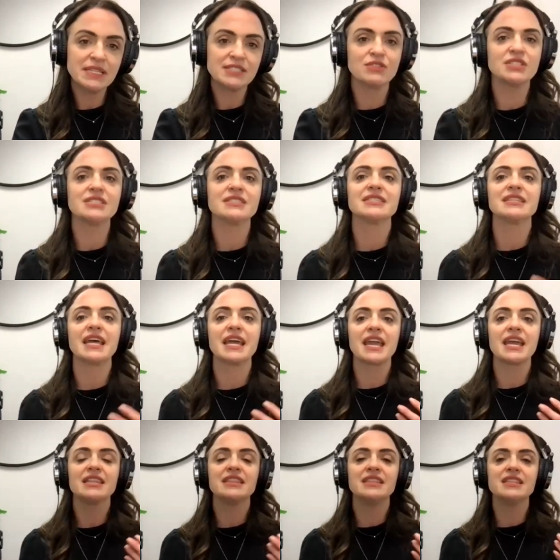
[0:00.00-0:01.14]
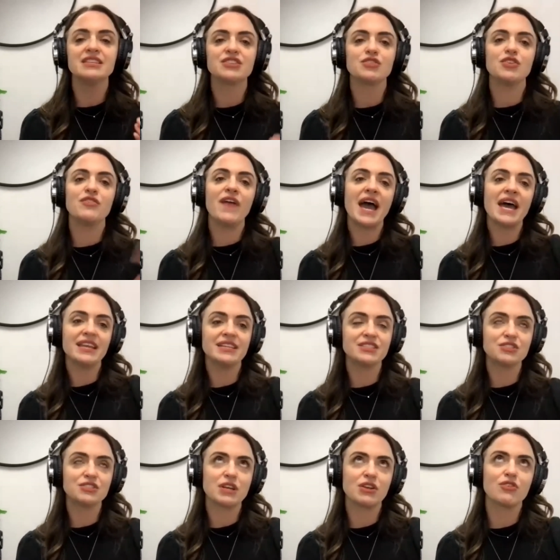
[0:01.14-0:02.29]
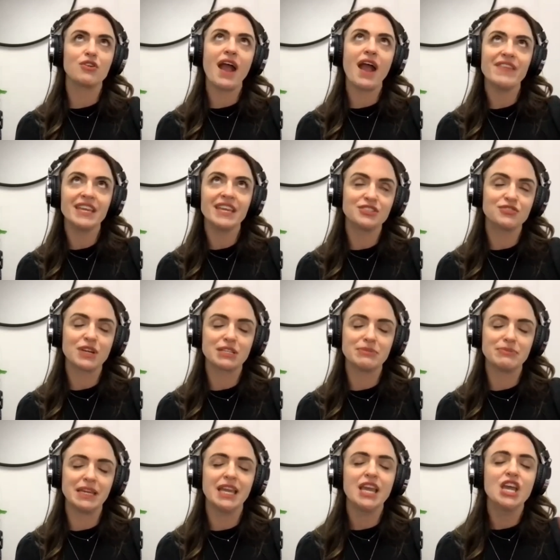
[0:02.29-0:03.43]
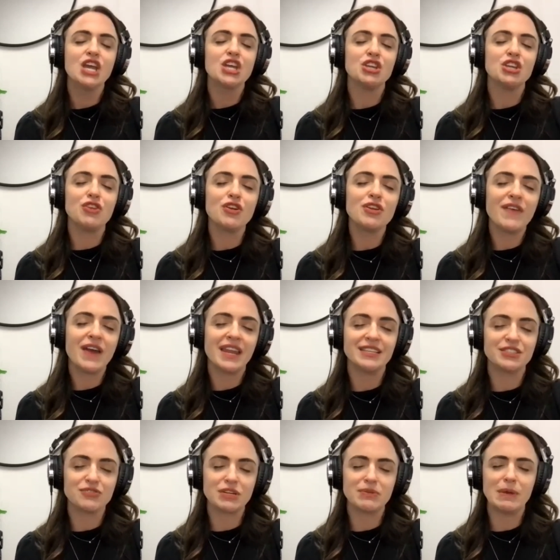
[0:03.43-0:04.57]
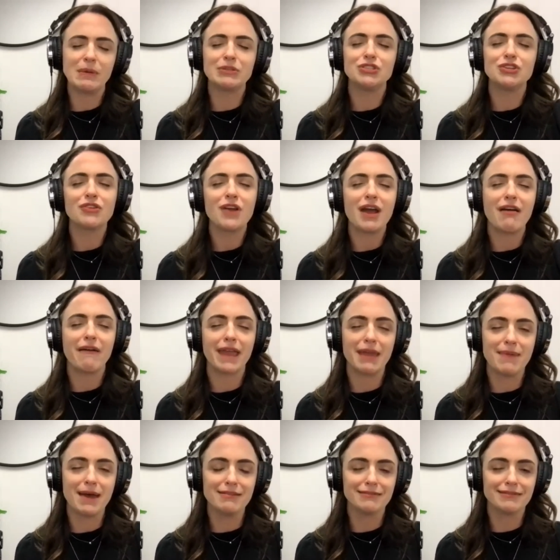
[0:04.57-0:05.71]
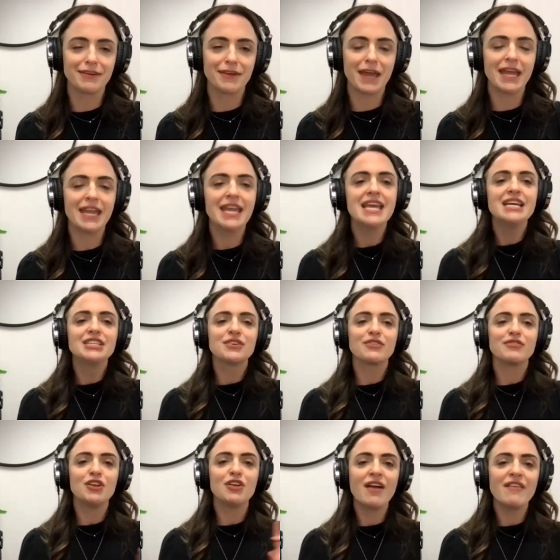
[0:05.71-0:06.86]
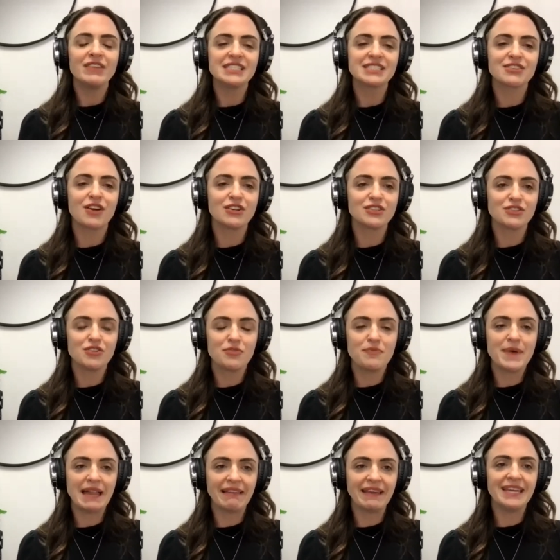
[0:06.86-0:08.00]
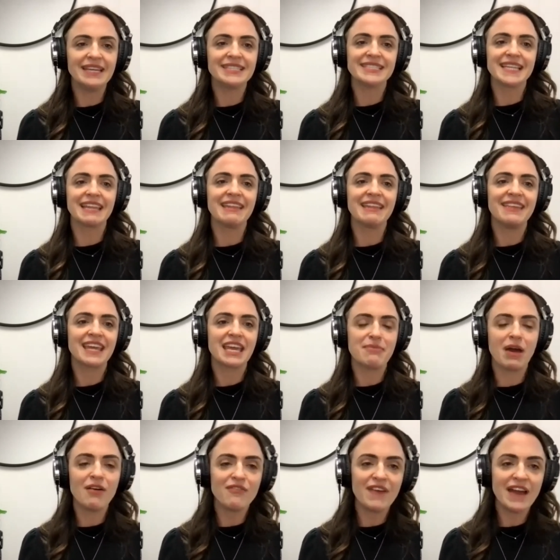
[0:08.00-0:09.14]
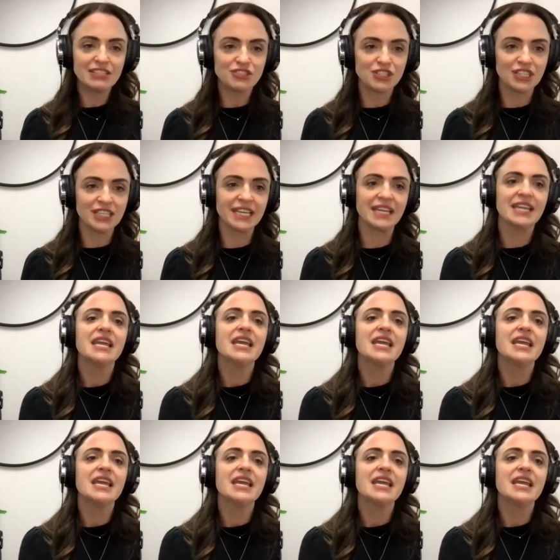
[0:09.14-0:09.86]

So this is so you've had a hysterectomy, or you're having a hysterectomy. You know you've had a hysterectomy, but you don't know how it came out. Okay. So if you don't have any scars on your belly, it's likely that it came out vaginally.